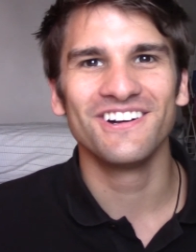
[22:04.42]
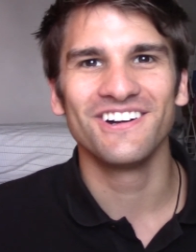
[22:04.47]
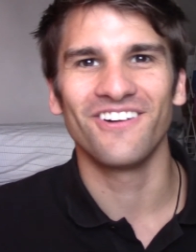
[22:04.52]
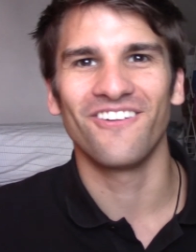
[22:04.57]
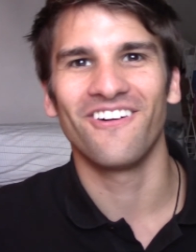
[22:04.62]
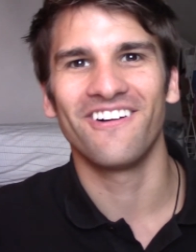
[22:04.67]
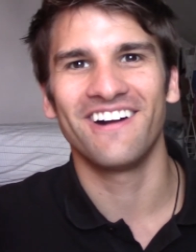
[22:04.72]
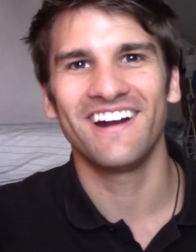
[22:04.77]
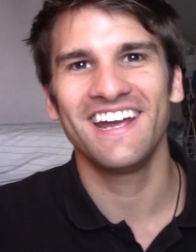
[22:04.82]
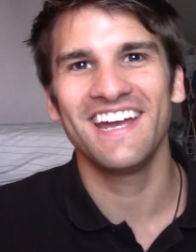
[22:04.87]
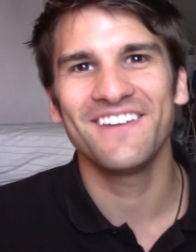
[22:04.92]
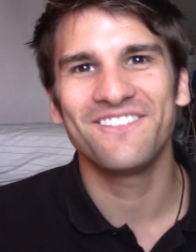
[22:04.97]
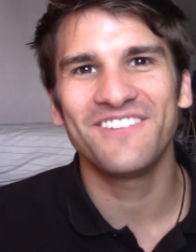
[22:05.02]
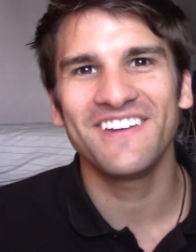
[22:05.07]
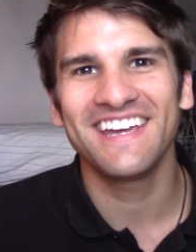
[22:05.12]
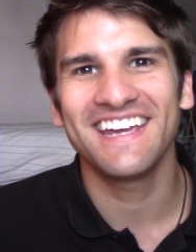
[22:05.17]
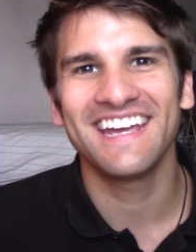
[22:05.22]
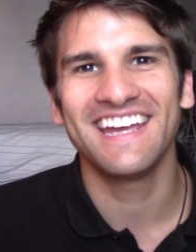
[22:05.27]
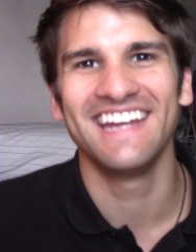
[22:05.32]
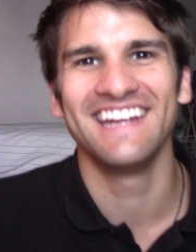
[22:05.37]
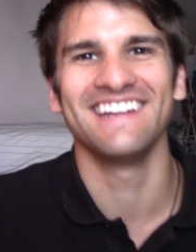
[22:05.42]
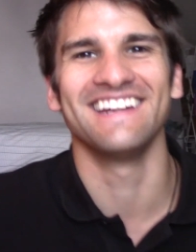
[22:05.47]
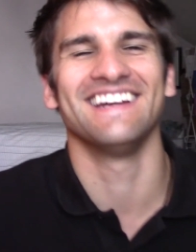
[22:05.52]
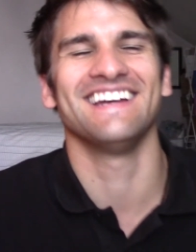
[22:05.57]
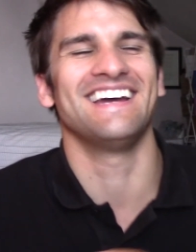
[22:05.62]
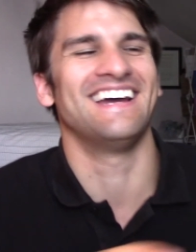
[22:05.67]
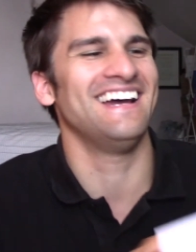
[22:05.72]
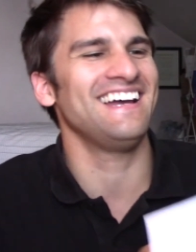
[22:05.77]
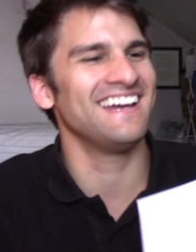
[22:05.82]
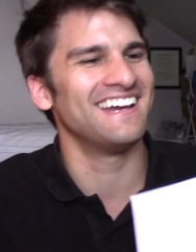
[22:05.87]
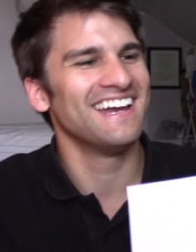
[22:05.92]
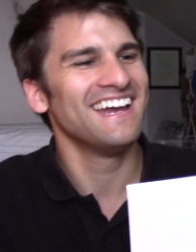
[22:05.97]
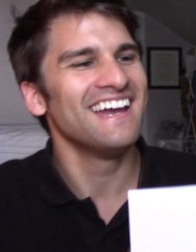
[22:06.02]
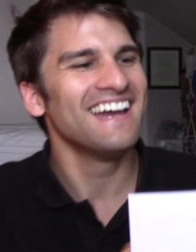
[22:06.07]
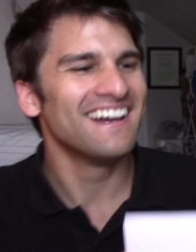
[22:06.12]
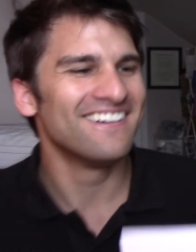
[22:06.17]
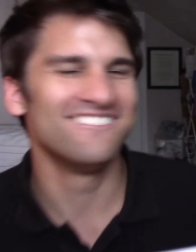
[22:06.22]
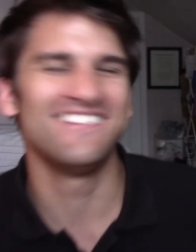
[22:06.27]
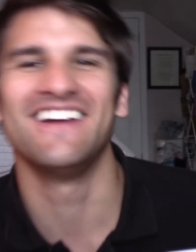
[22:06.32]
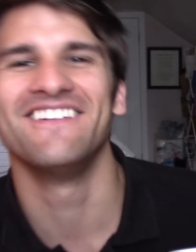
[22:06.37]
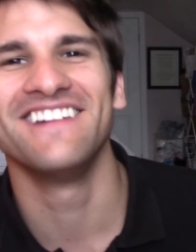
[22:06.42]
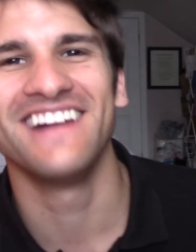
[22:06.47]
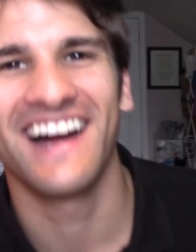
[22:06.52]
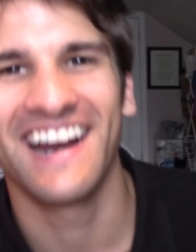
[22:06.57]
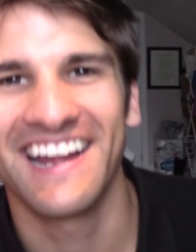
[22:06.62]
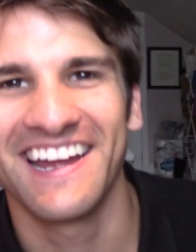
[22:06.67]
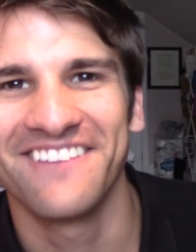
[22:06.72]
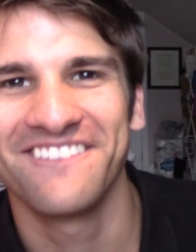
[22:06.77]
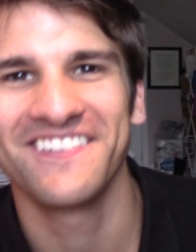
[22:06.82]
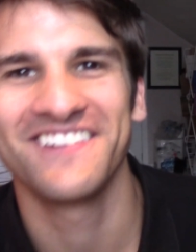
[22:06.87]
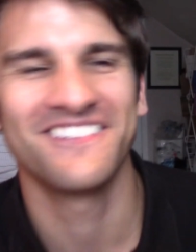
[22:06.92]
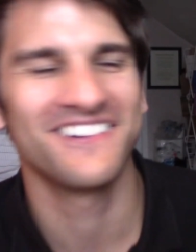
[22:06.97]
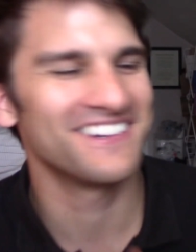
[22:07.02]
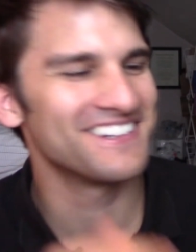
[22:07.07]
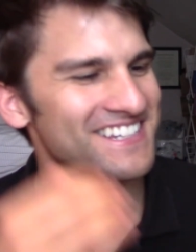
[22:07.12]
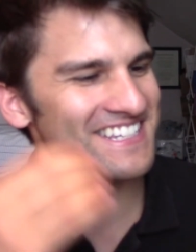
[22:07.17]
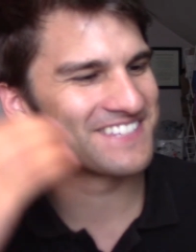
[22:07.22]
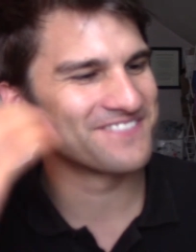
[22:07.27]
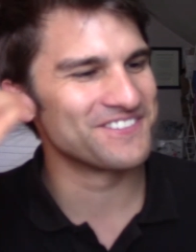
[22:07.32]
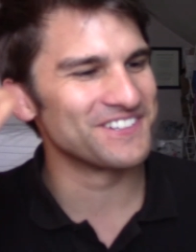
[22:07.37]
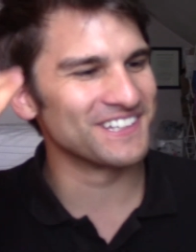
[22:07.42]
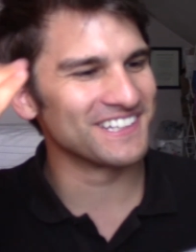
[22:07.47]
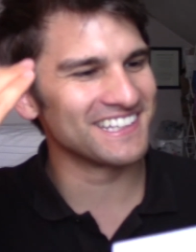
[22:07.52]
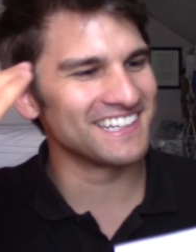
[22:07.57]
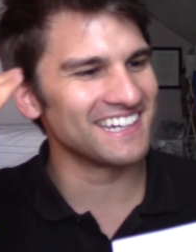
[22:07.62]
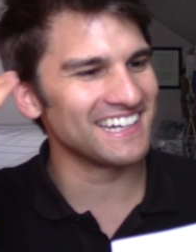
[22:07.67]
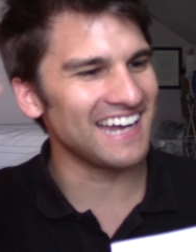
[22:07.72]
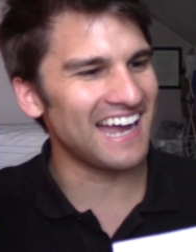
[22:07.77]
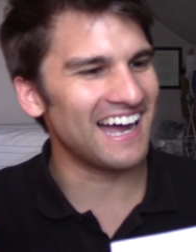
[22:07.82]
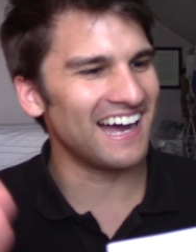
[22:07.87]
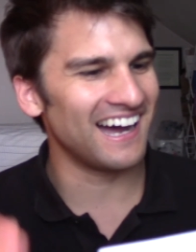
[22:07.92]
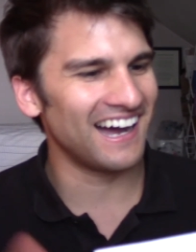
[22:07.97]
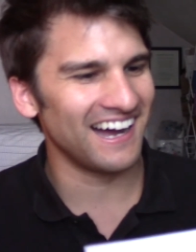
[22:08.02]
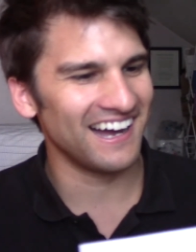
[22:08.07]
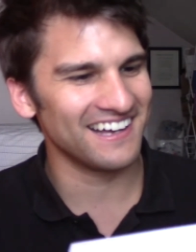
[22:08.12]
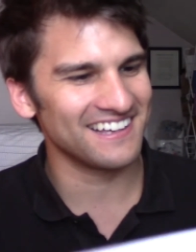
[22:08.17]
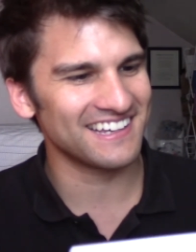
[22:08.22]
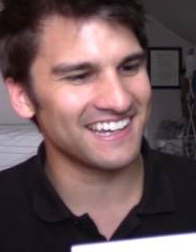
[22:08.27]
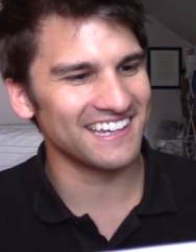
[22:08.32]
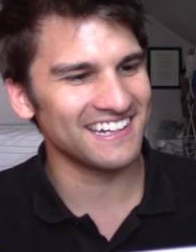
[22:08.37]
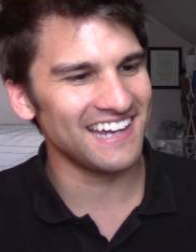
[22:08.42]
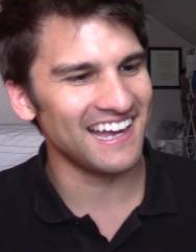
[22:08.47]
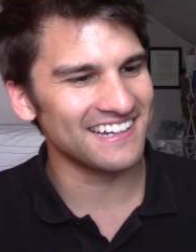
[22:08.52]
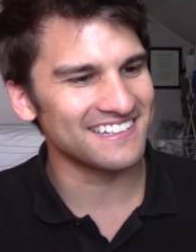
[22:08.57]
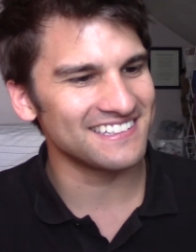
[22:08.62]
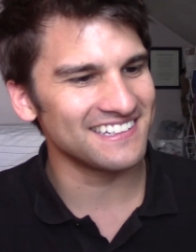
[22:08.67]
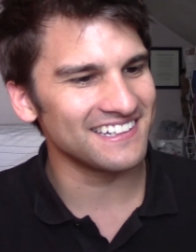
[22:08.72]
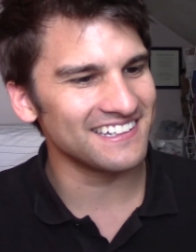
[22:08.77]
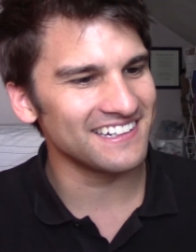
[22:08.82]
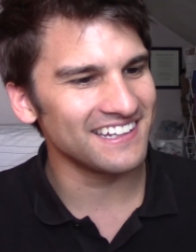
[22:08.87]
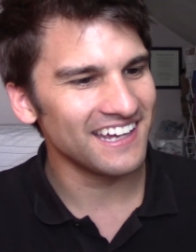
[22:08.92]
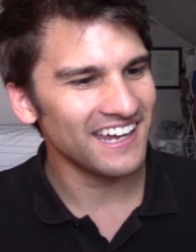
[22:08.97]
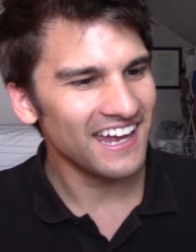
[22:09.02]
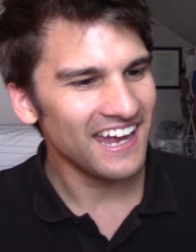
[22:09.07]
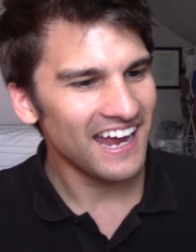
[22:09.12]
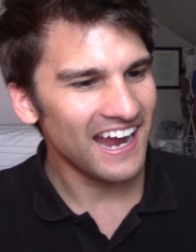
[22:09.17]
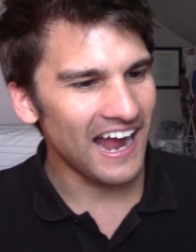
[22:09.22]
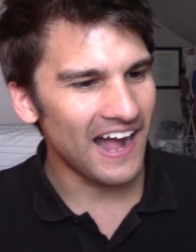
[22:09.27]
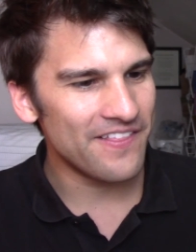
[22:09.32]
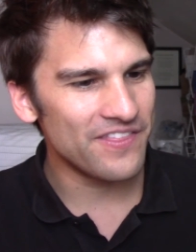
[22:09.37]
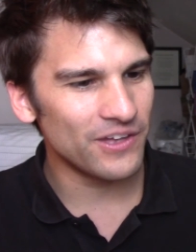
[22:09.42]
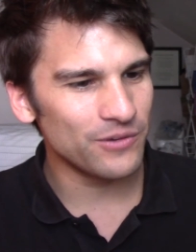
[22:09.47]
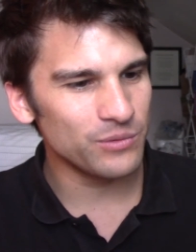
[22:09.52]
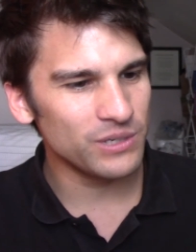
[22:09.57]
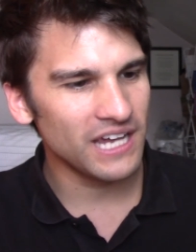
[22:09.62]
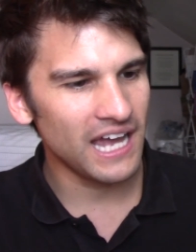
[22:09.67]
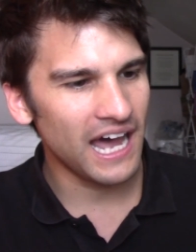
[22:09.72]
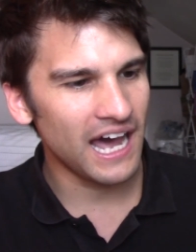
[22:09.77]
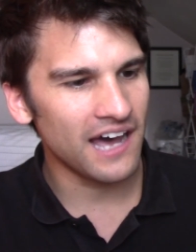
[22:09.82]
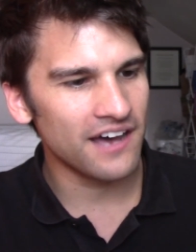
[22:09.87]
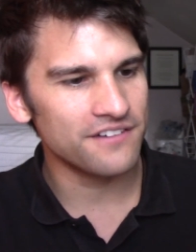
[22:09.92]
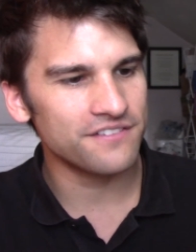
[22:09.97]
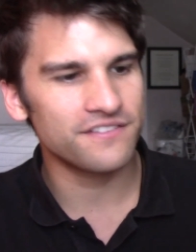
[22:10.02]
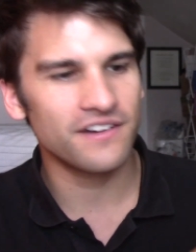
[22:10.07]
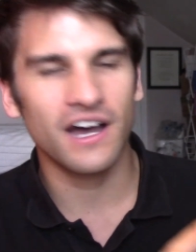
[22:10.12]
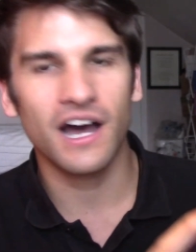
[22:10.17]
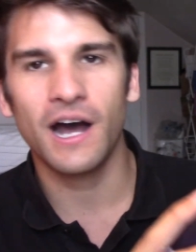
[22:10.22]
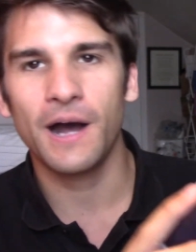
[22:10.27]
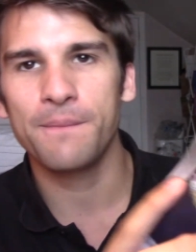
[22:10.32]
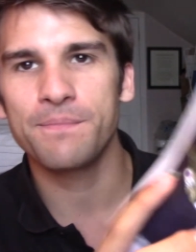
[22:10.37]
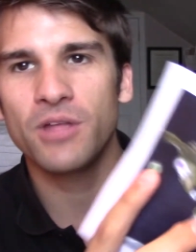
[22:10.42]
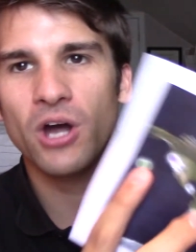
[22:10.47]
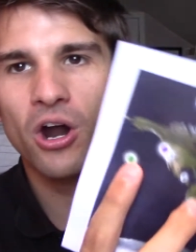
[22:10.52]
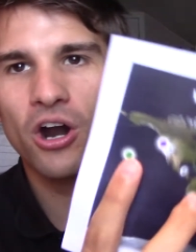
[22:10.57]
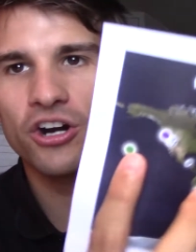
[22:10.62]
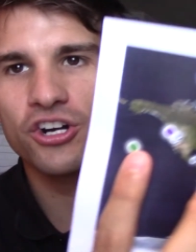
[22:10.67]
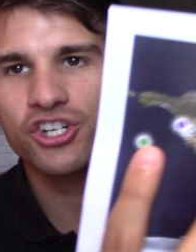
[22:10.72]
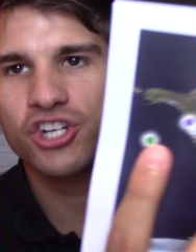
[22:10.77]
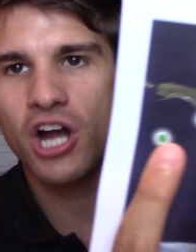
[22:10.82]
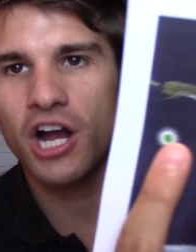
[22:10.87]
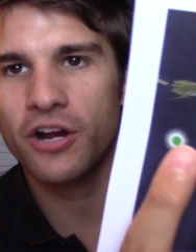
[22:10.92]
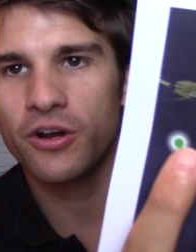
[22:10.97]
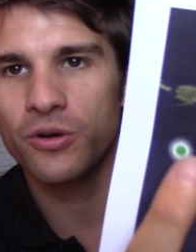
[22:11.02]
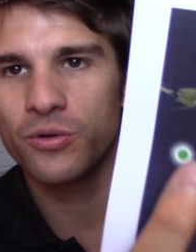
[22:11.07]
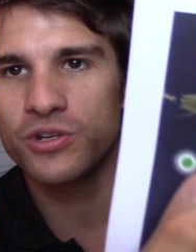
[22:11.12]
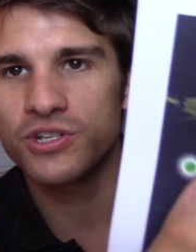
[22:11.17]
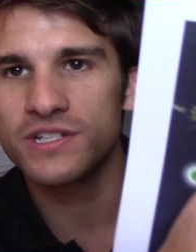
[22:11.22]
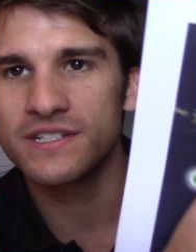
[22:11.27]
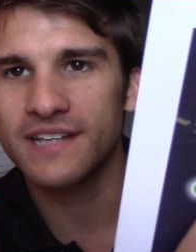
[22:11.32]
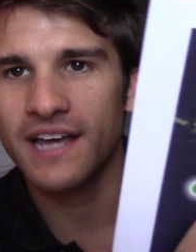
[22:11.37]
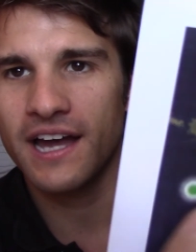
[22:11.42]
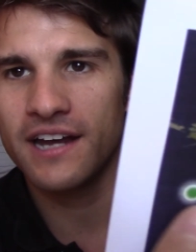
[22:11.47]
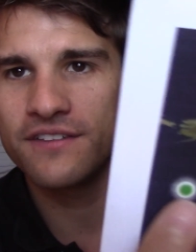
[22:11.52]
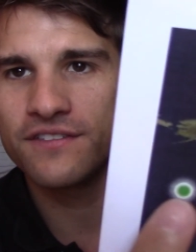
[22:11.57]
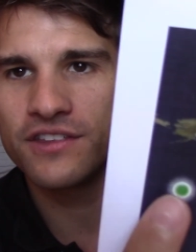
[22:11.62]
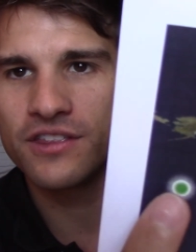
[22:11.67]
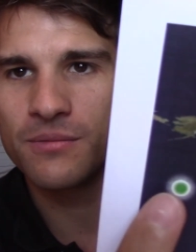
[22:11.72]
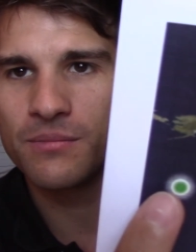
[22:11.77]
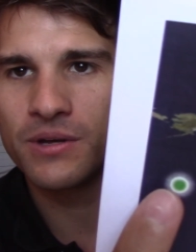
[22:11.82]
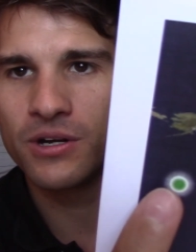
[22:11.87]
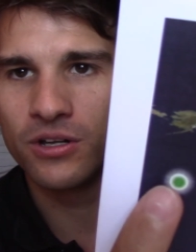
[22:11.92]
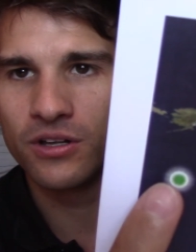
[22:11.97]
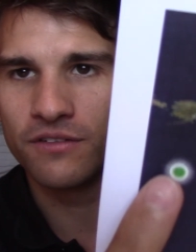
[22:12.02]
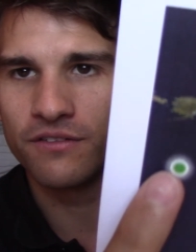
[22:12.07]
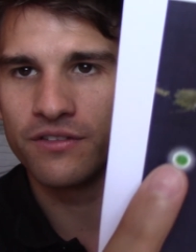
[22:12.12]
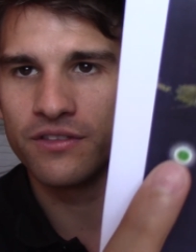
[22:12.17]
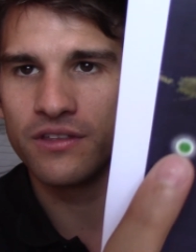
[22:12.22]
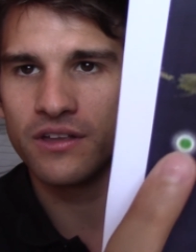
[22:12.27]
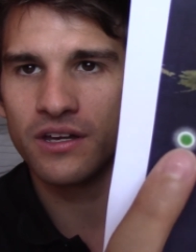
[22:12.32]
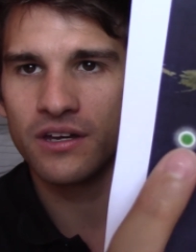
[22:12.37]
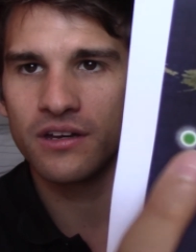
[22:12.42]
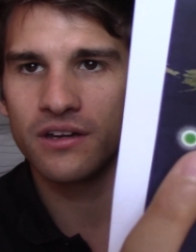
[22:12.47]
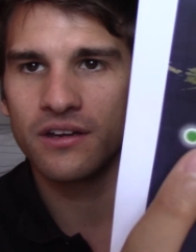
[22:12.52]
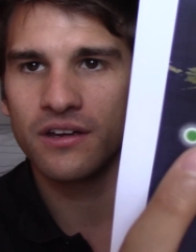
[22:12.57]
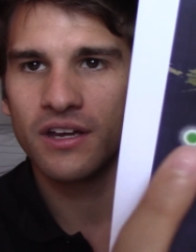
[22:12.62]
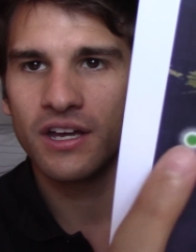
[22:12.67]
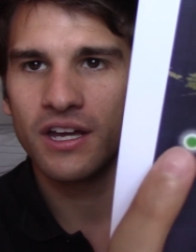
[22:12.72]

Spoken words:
or a hippie. Maybe not a hippie, but just really connected. And then we have the heart chakra, which is kind of in the middle of the